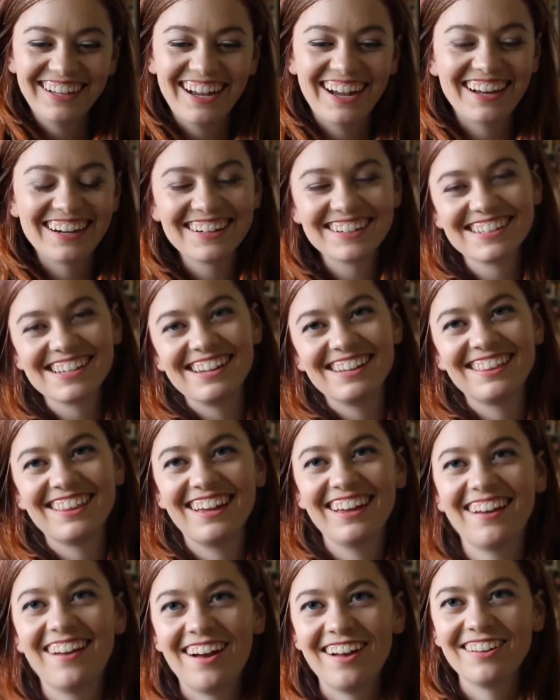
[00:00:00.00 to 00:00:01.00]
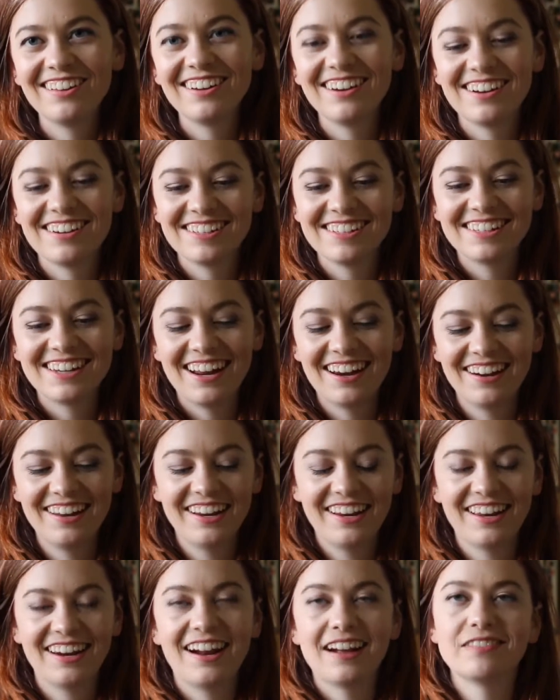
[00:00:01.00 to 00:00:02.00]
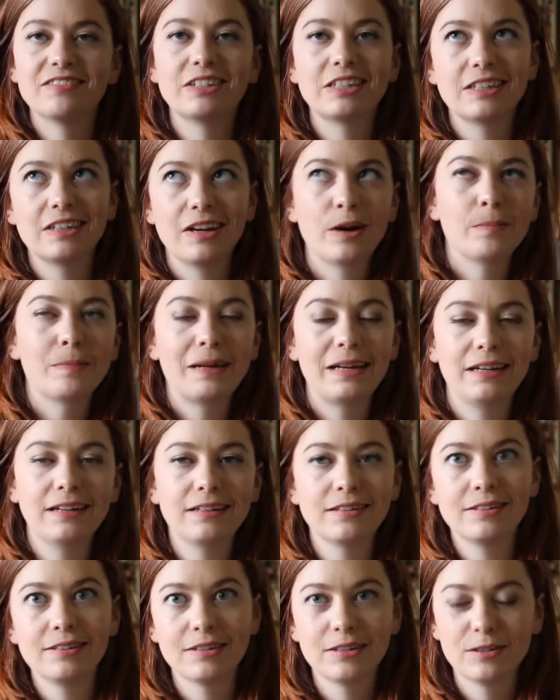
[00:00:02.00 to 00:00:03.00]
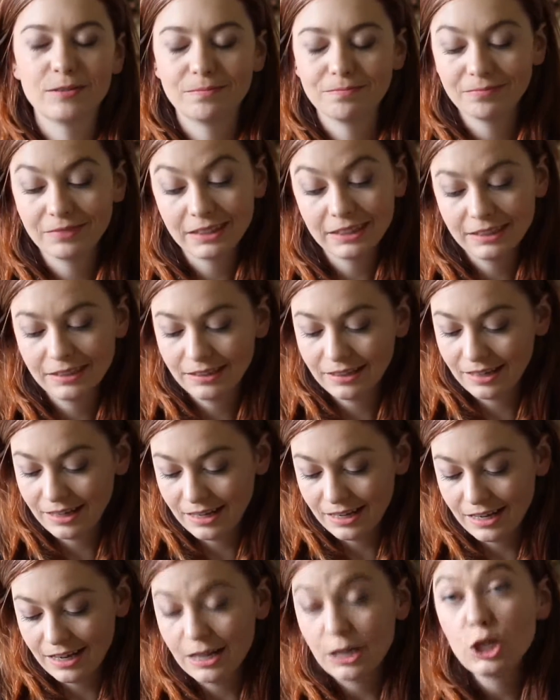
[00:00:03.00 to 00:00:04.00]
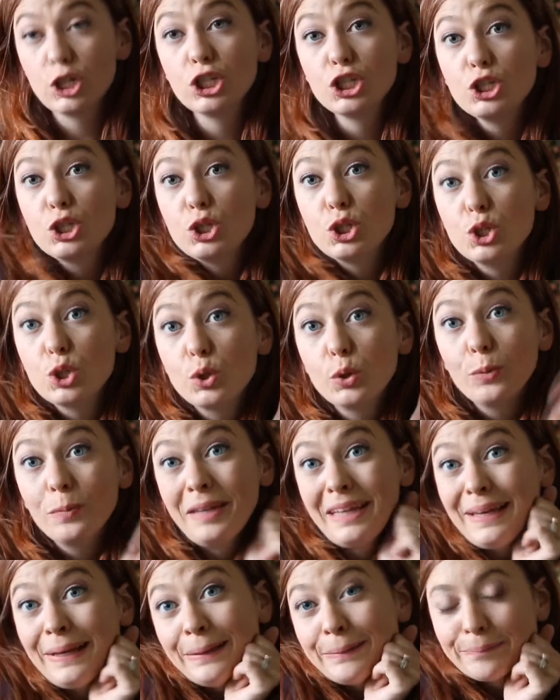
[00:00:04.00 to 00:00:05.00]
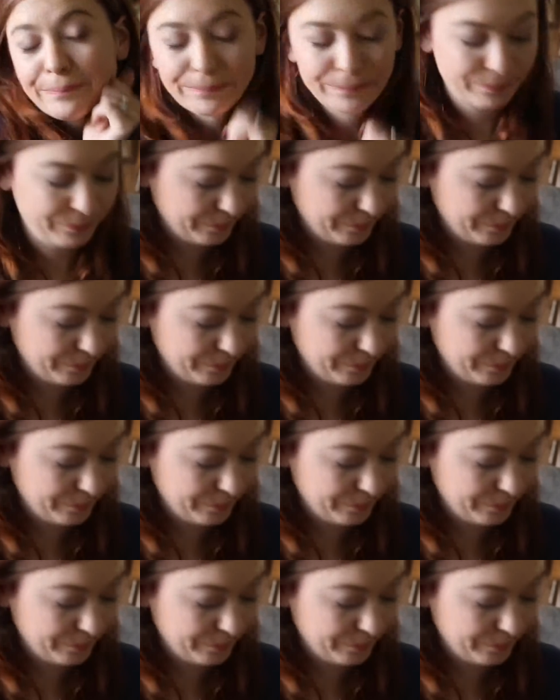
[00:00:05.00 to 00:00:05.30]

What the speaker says: I just like that color aesthetic, and obviously Hermione, so sue me.